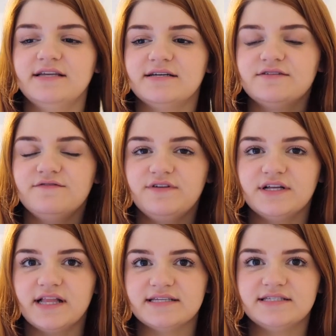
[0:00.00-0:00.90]
it doesn't
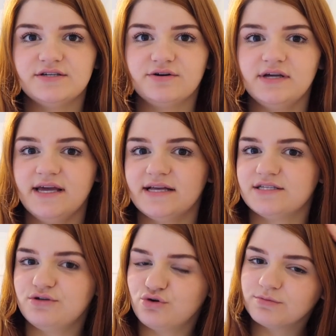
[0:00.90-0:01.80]
feel as silky
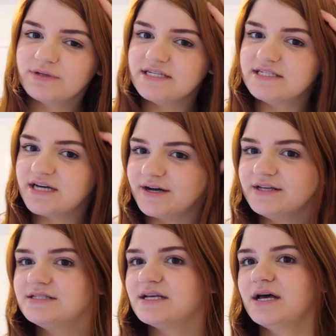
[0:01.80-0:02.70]
as it normally
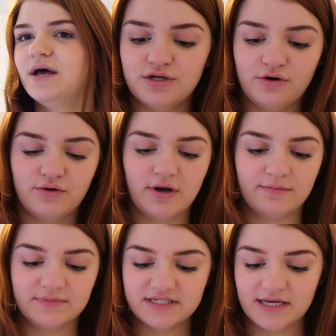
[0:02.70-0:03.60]
does. So
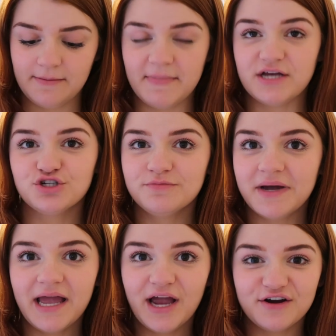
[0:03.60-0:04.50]
I'm just gonna measure
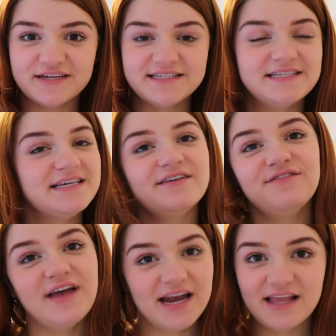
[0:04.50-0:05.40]
my hair to see
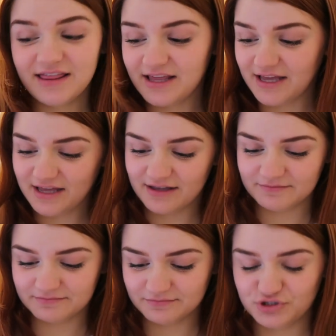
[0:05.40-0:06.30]
if anything
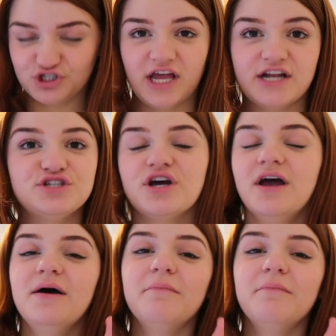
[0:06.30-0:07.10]
changed.